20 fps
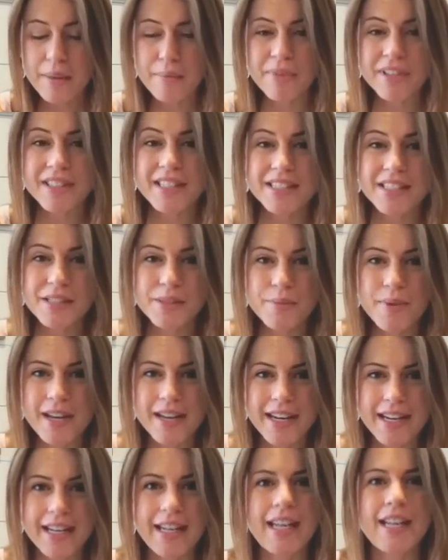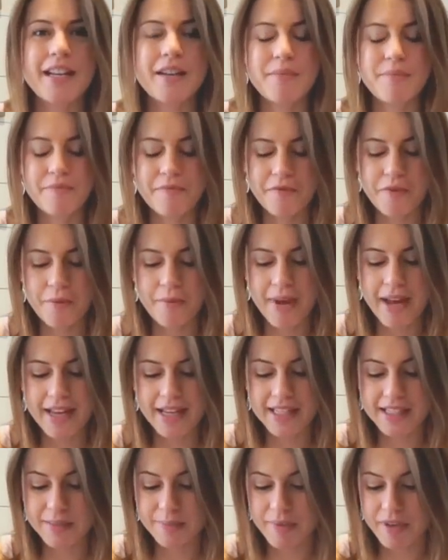But this is what I needed from my
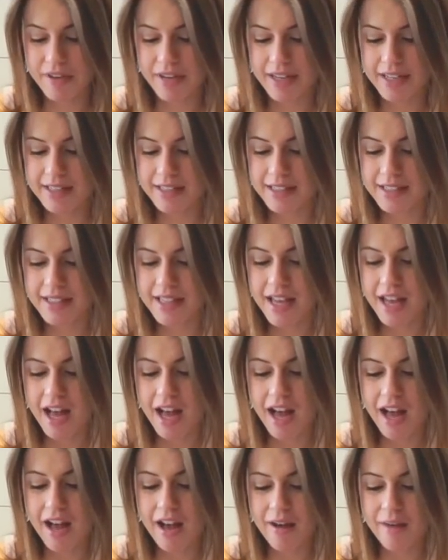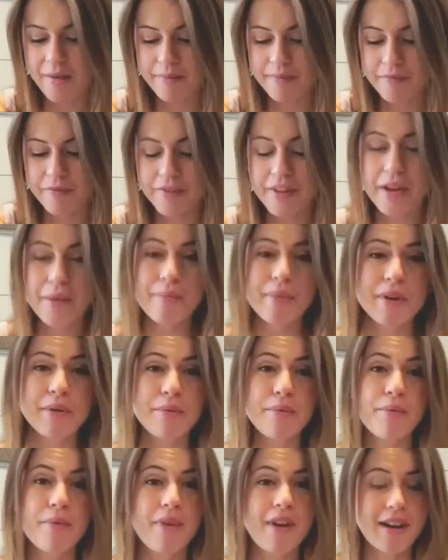experience. Number
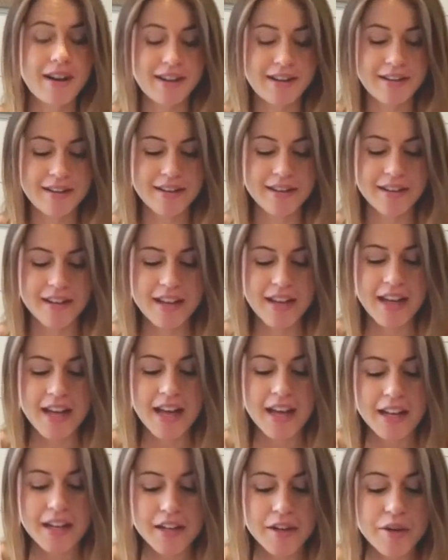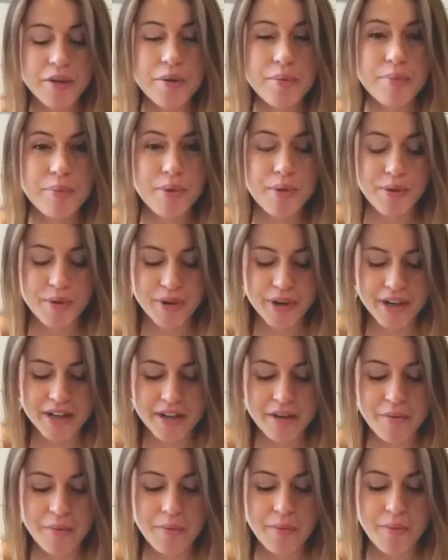one,
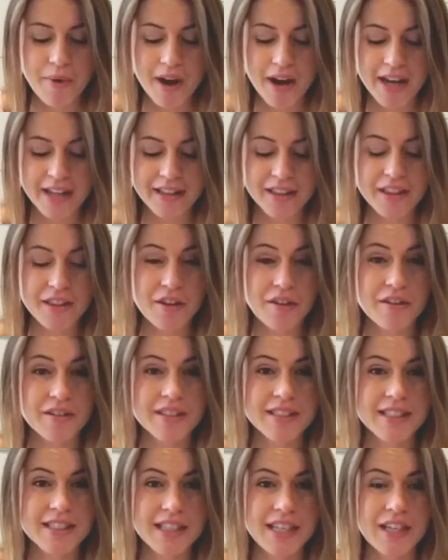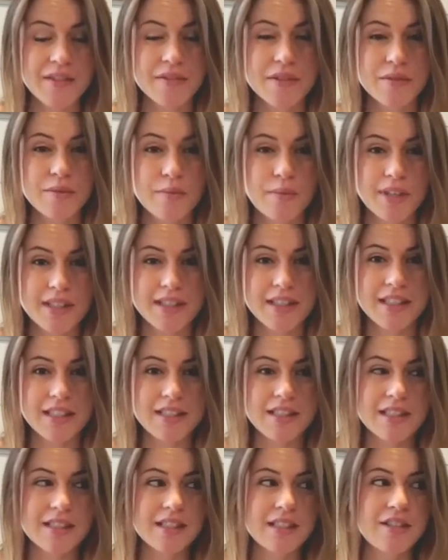newborn white long sleeves
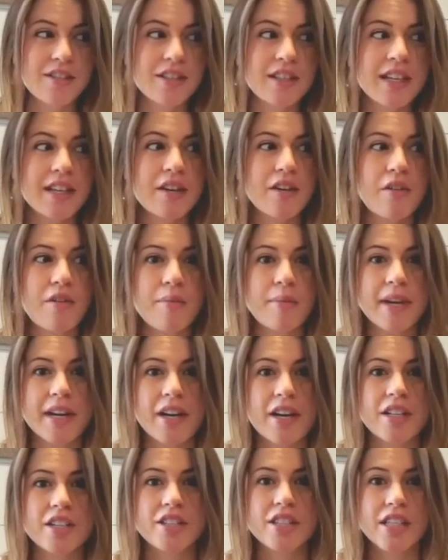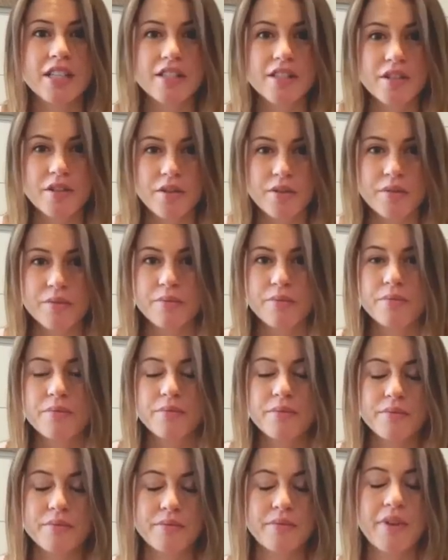onesies. You're like, oh my gosh, that's so
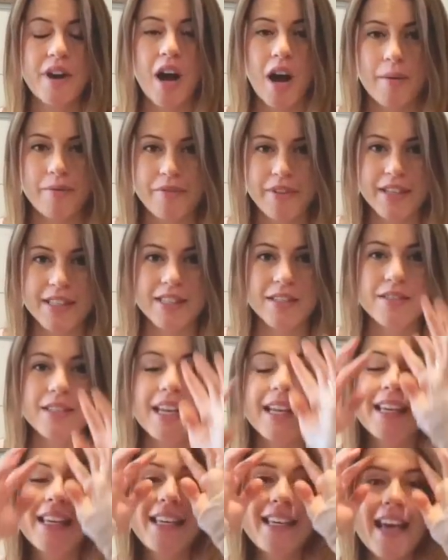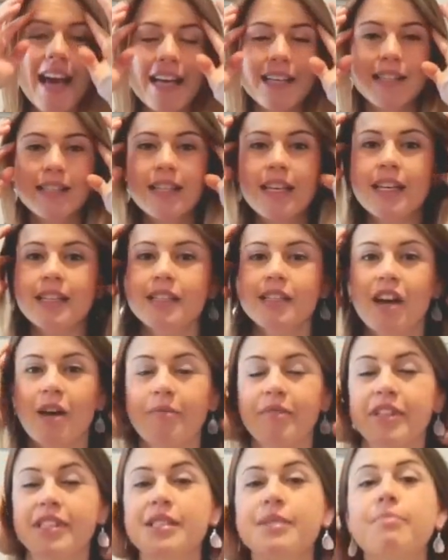obvious. I was like, yes, it's
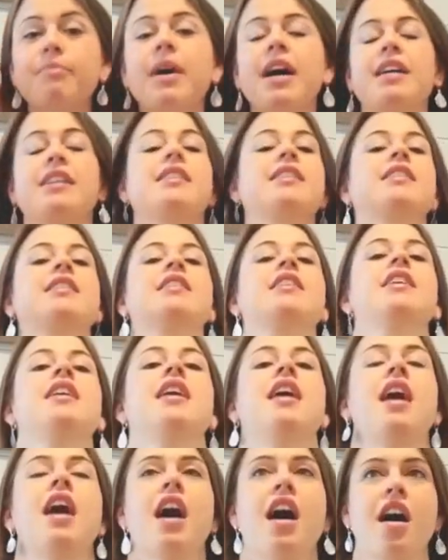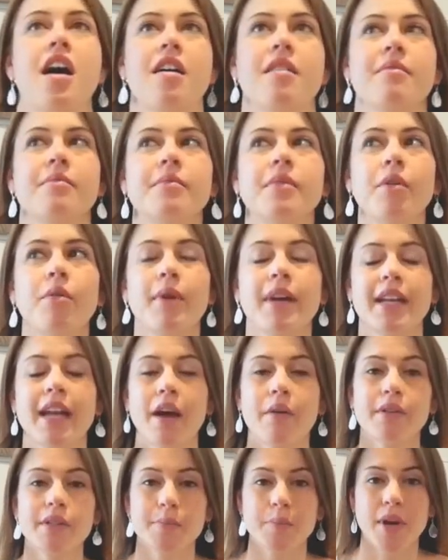obvious. But when I
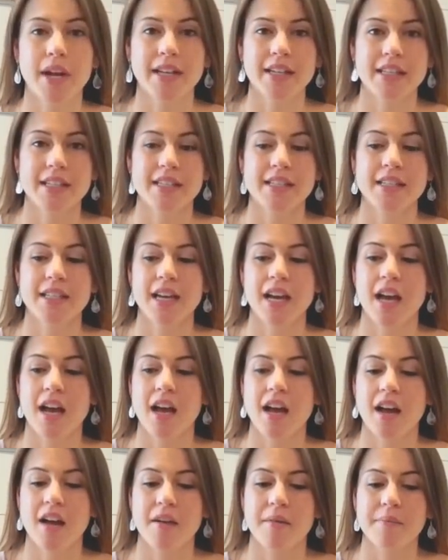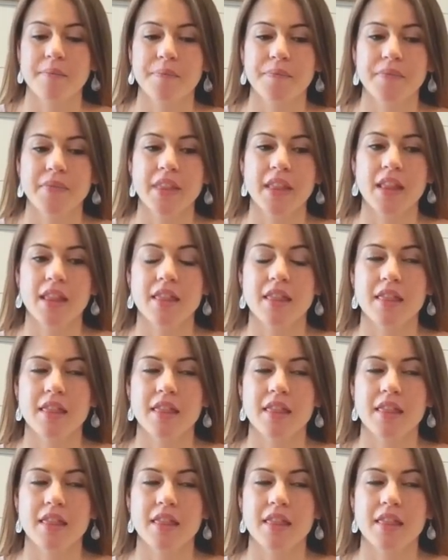was pregnant, the